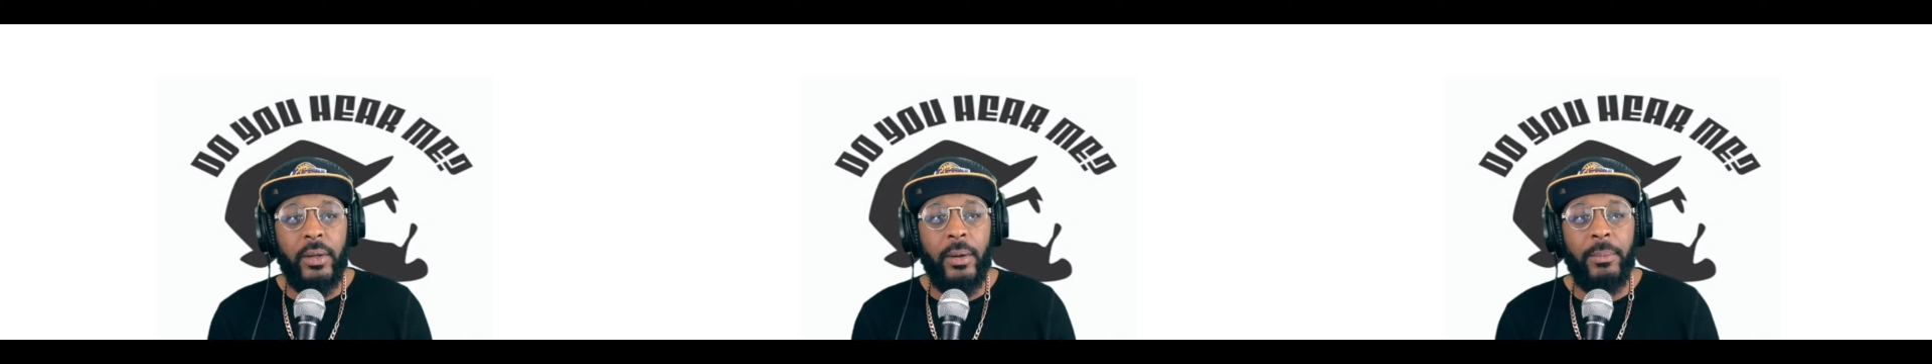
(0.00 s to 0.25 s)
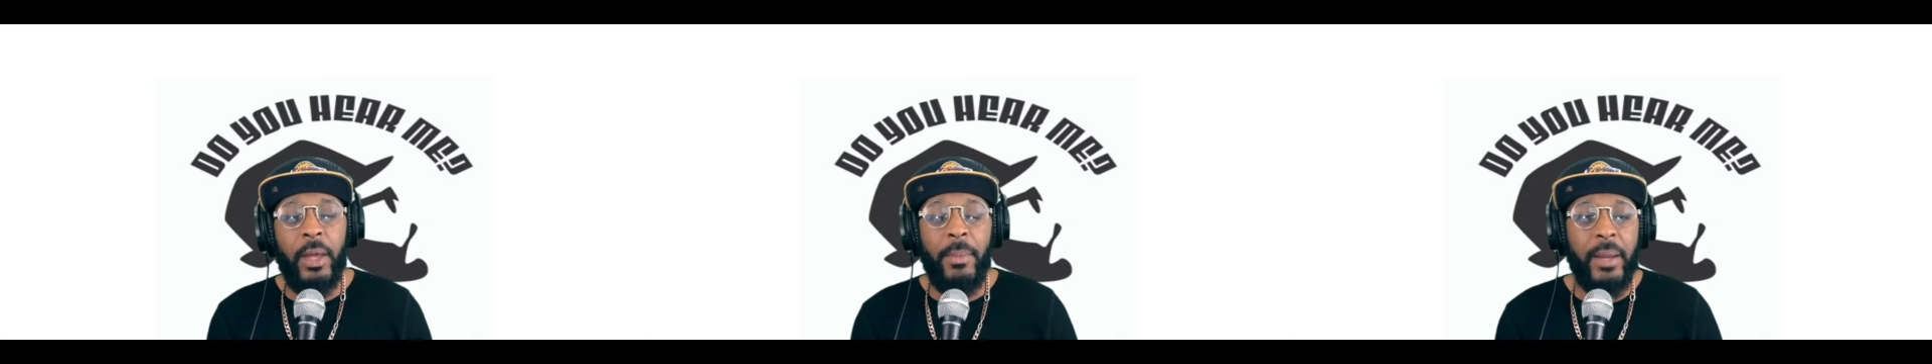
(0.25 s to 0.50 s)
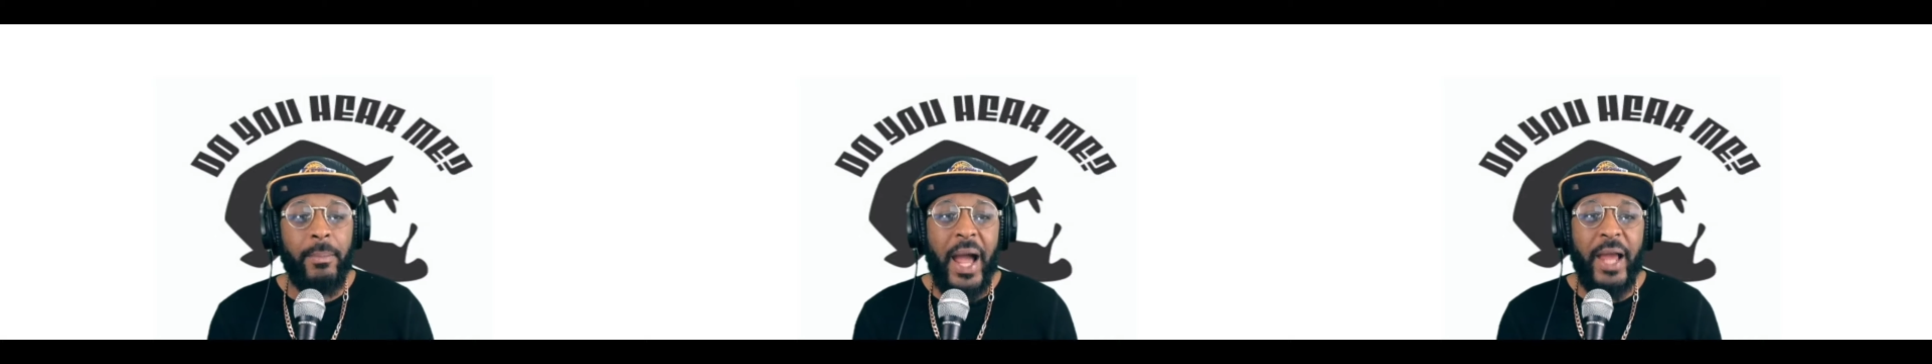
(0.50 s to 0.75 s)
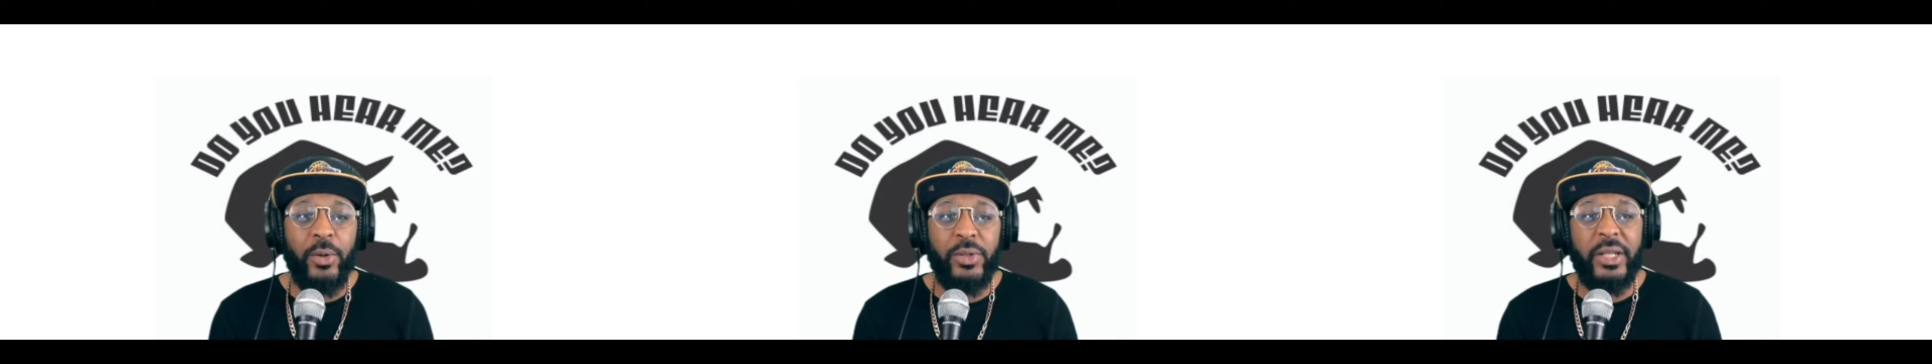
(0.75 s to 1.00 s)
the
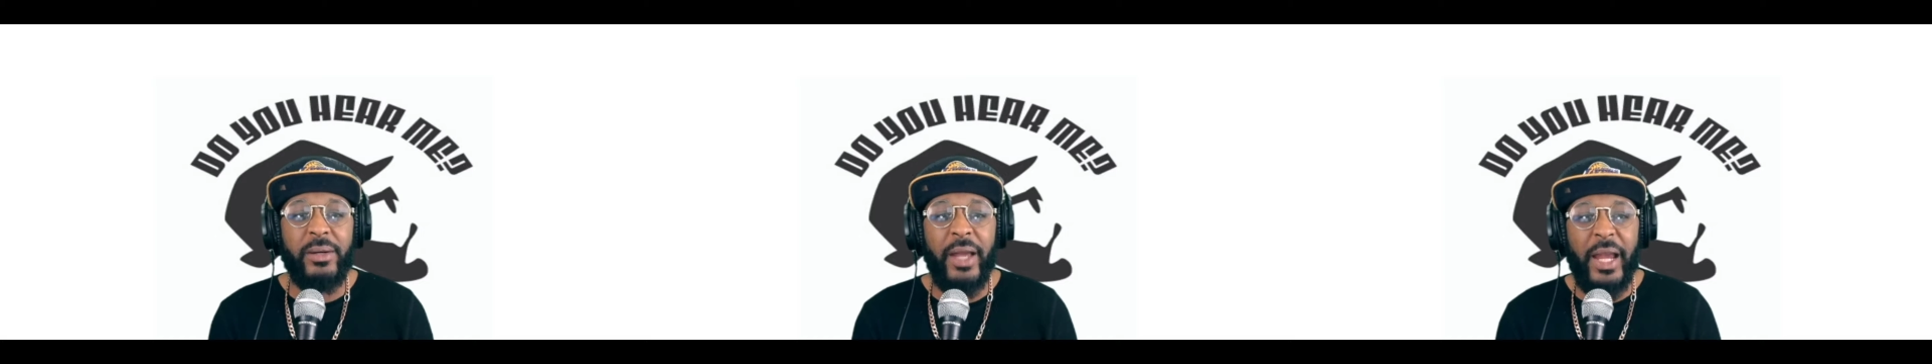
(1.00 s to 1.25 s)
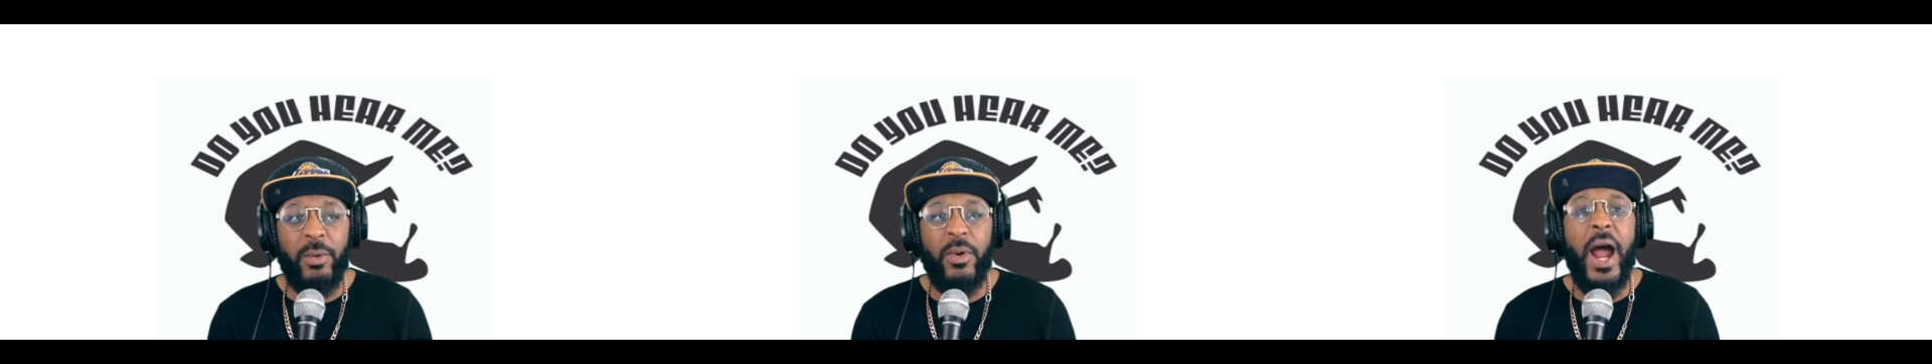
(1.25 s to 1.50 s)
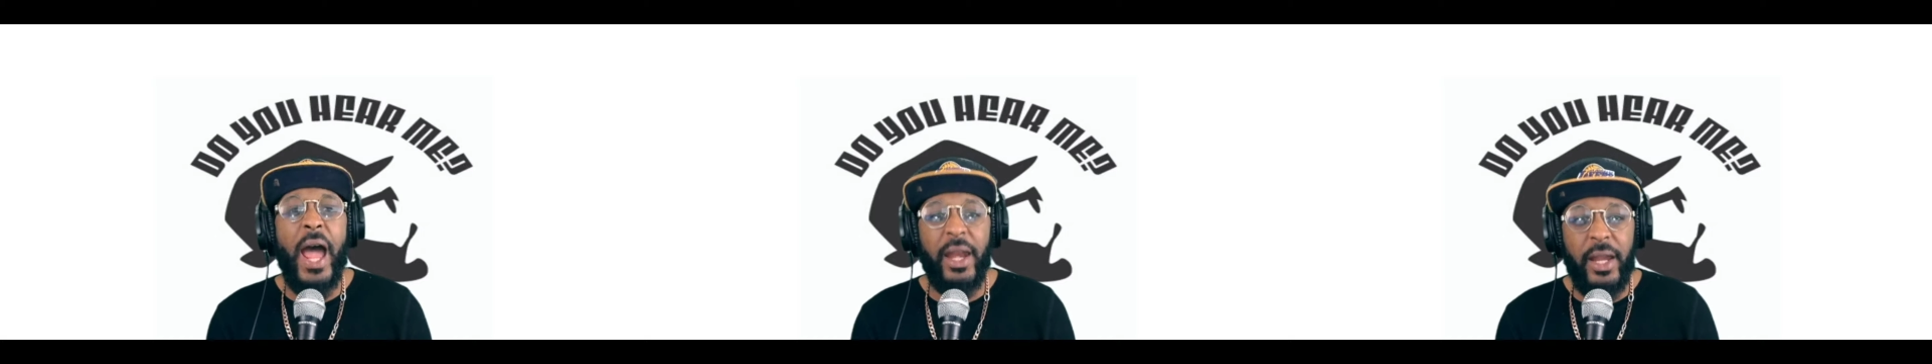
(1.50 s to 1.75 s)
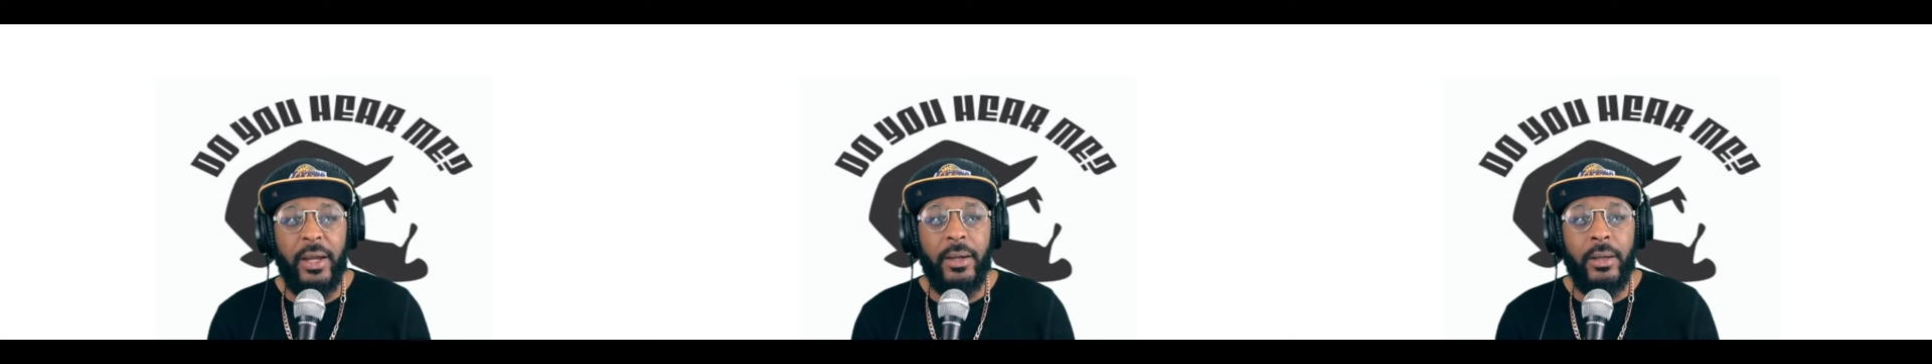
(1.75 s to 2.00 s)
McMichaels and Roddie,